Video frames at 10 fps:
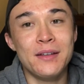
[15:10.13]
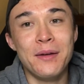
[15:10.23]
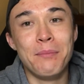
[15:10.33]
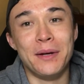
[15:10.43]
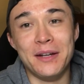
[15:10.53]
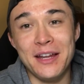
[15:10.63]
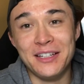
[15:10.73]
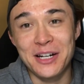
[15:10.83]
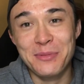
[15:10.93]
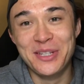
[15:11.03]
But in
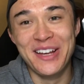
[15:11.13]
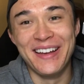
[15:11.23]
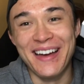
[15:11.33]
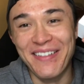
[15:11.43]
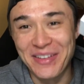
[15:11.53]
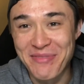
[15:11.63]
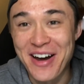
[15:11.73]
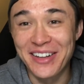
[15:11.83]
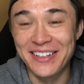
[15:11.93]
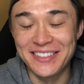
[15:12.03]
terms of the
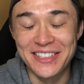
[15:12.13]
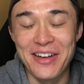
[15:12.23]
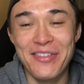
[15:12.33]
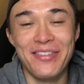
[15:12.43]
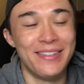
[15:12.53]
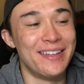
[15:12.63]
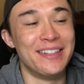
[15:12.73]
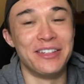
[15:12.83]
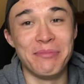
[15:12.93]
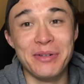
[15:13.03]
product itself,
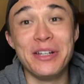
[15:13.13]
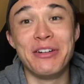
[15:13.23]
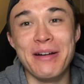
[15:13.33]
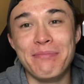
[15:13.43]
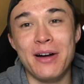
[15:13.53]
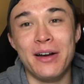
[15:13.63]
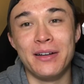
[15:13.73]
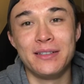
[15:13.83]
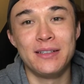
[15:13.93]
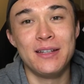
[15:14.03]
it's a pretty great
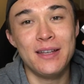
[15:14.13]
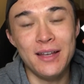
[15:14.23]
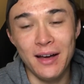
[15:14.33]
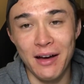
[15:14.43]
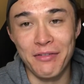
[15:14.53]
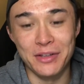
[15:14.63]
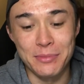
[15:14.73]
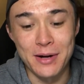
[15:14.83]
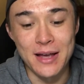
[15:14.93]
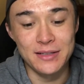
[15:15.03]
product for the
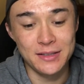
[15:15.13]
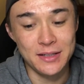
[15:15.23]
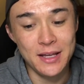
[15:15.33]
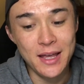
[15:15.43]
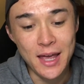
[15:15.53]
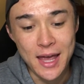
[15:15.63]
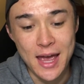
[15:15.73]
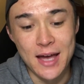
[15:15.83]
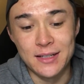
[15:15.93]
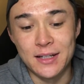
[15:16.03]
price,
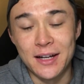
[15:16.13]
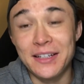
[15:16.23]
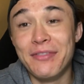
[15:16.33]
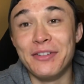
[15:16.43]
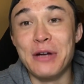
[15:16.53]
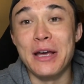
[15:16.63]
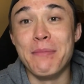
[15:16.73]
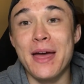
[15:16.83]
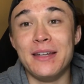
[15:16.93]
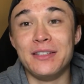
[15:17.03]
and I definitely
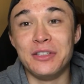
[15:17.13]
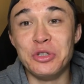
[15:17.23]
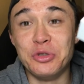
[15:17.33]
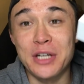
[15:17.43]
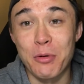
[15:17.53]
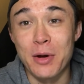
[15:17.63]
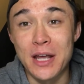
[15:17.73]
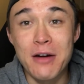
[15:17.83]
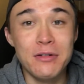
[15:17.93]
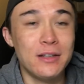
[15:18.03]
recommend you check one
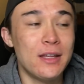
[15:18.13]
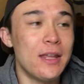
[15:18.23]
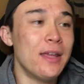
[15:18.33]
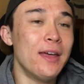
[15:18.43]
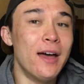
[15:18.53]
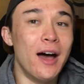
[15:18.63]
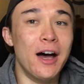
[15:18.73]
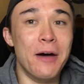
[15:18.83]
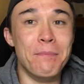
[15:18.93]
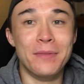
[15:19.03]
out.
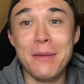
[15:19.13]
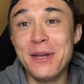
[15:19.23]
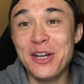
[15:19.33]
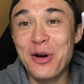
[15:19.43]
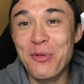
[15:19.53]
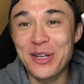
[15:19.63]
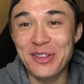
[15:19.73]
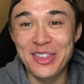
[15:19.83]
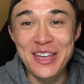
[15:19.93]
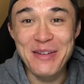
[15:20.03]
Let me know what you
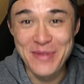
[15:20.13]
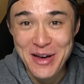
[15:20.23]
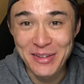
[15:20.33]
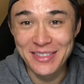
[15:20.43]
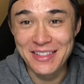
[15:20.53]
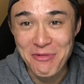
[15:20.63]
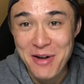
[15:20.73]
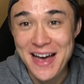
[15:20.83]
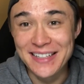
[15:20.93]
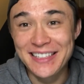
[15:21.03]
think about the
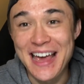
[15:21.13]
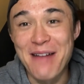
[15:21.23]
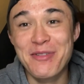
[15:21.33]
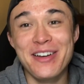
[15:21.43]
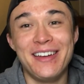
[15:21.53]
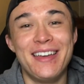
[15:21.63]
Wyze camera,